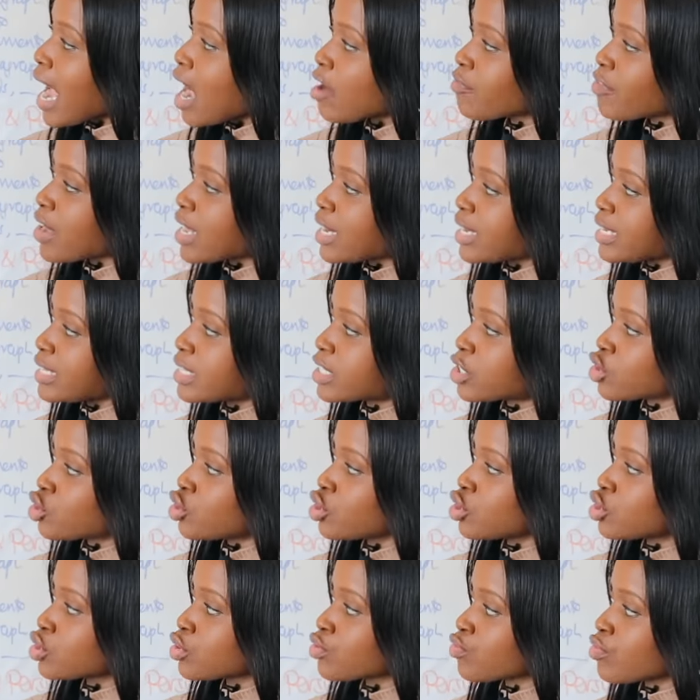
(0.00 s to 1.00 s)
have at least
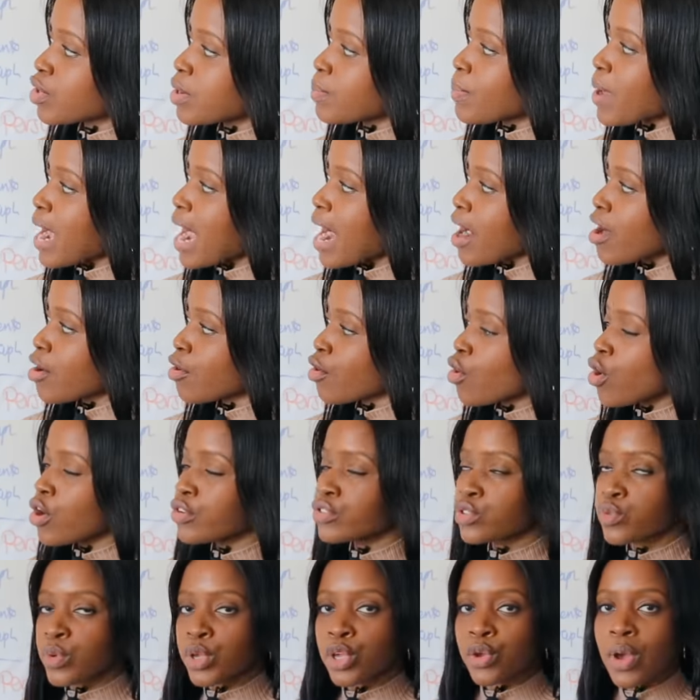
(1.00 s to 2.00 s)
2 to 3
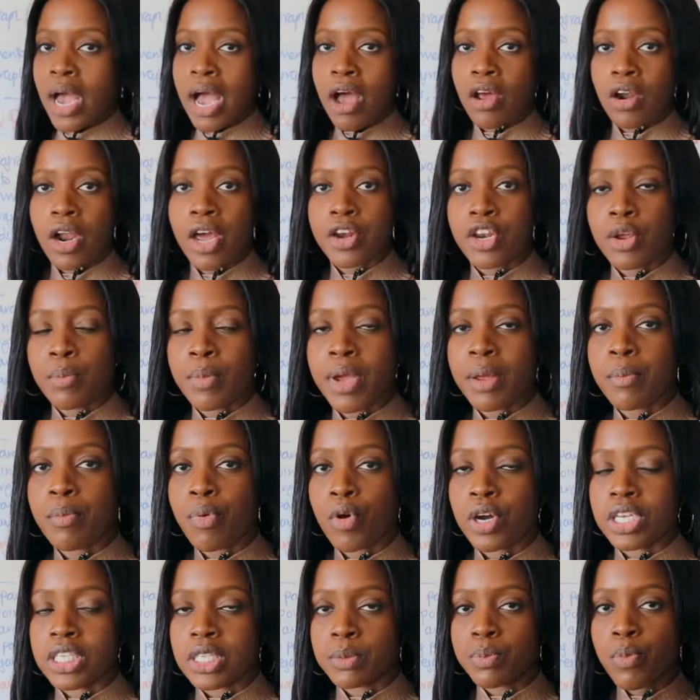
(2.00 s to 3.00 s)
paragraphs where you outline your main
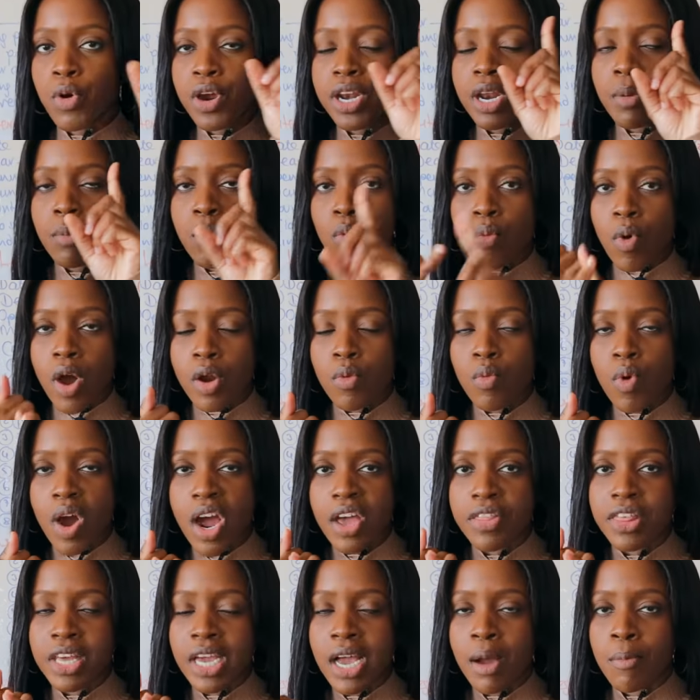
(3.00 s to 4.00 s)
points. Point number 1,
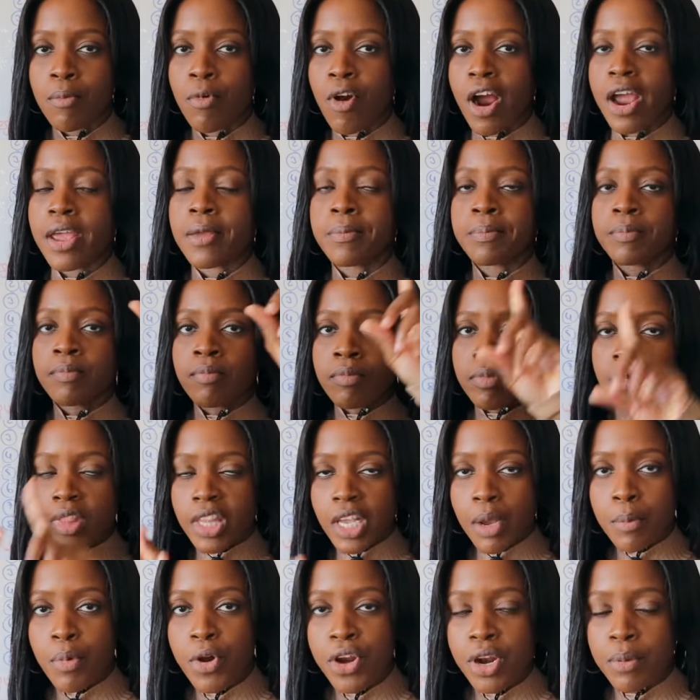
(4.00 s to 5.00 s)
why I think I'm right.
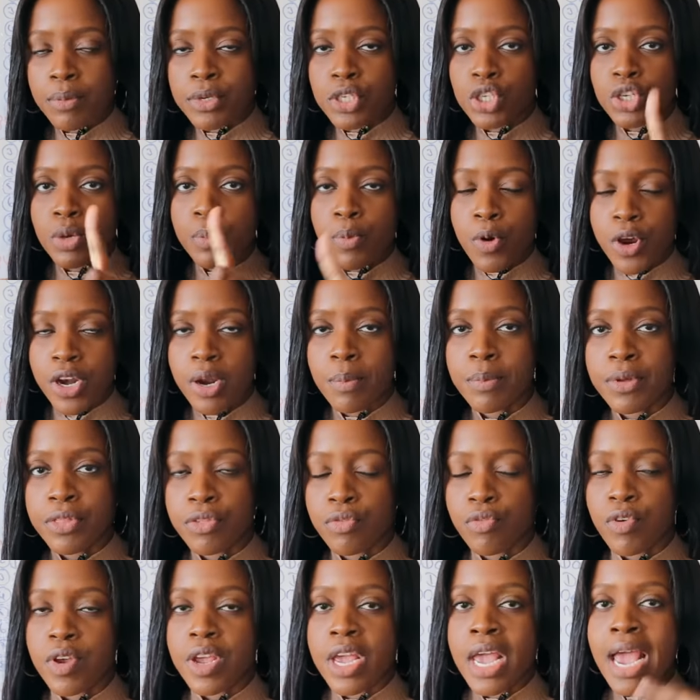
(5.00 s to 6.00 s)
Point number 2, point number
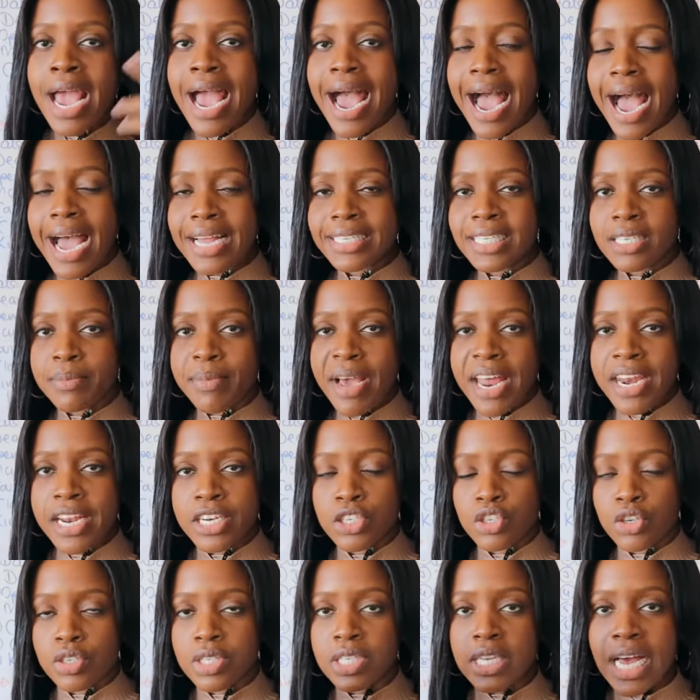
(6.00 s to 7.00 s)
3. Add some
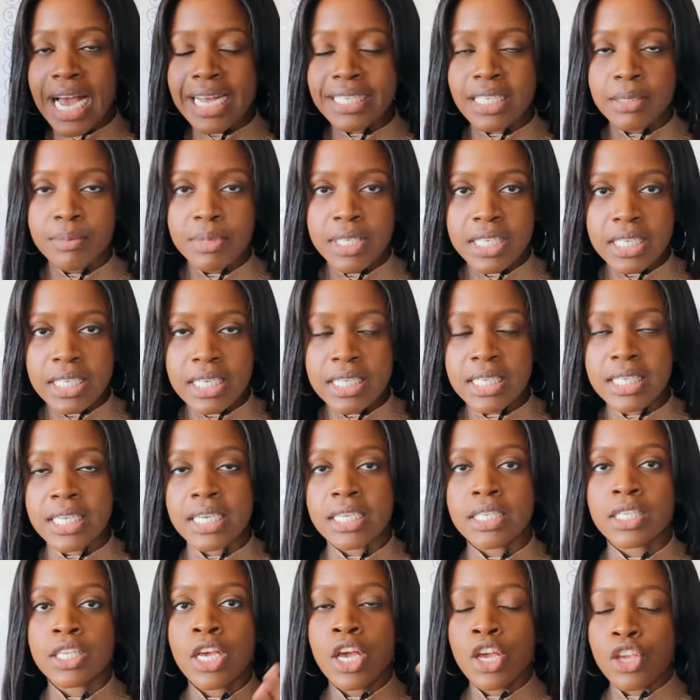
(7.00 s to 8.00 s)
anecdotes, add some
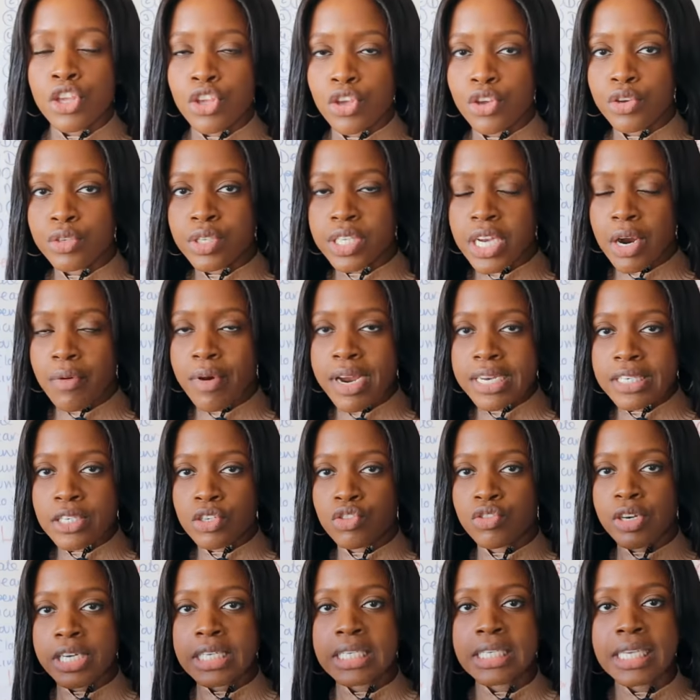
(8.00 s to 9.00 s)
statistics, use direct
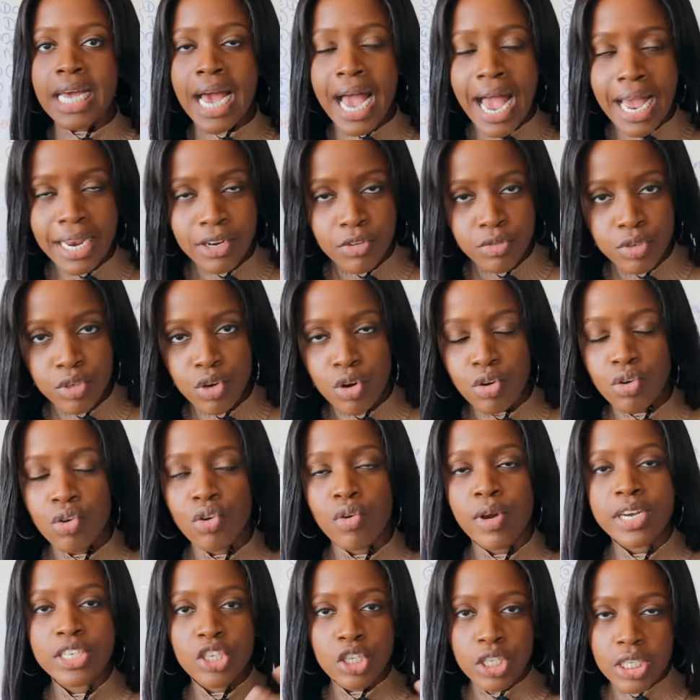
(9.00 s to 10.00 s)
address, add rhetorical
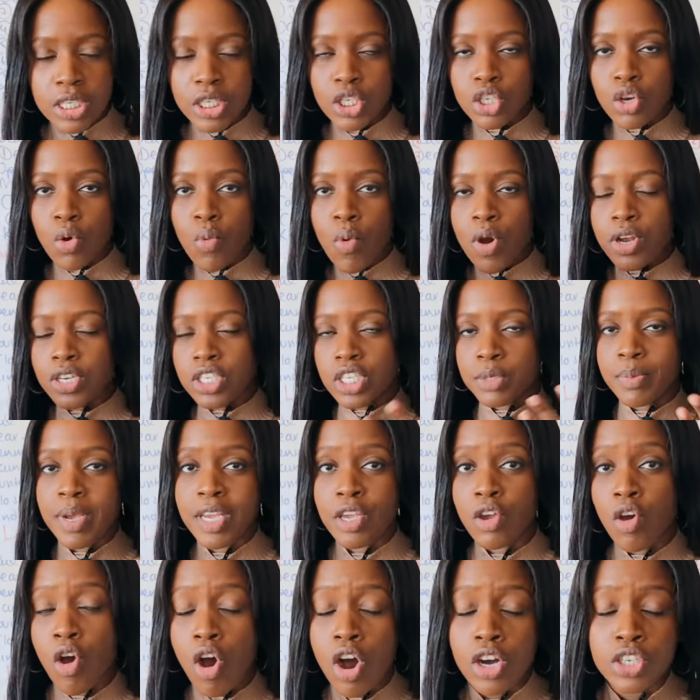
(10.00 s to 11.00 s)
questions and so on to
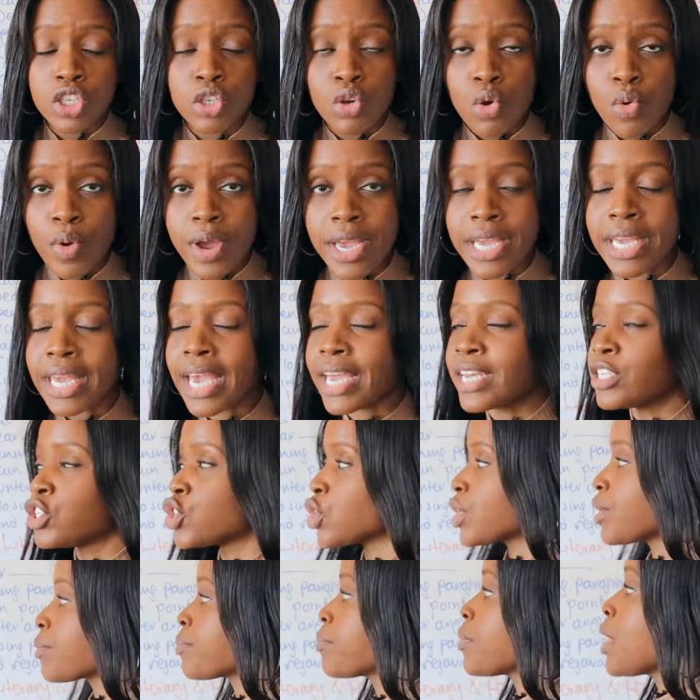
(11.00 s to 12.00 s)
make your article
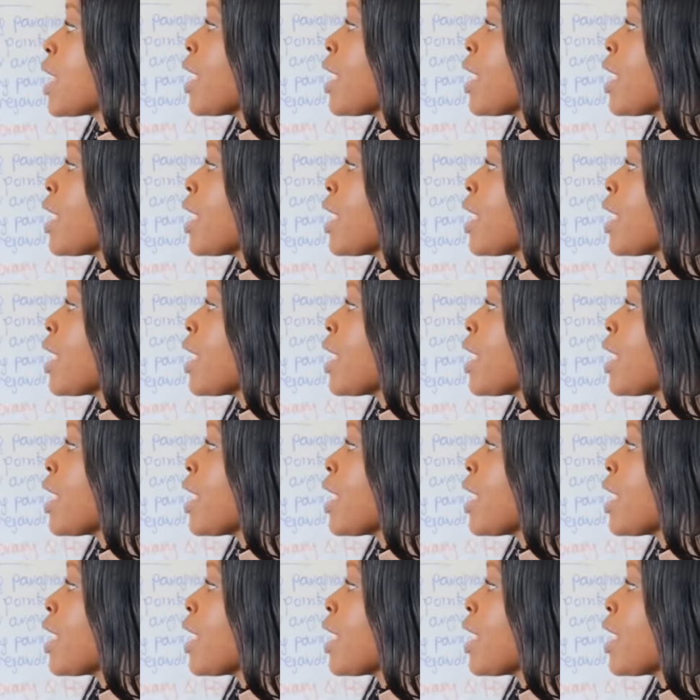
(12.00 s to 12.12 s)
engaging.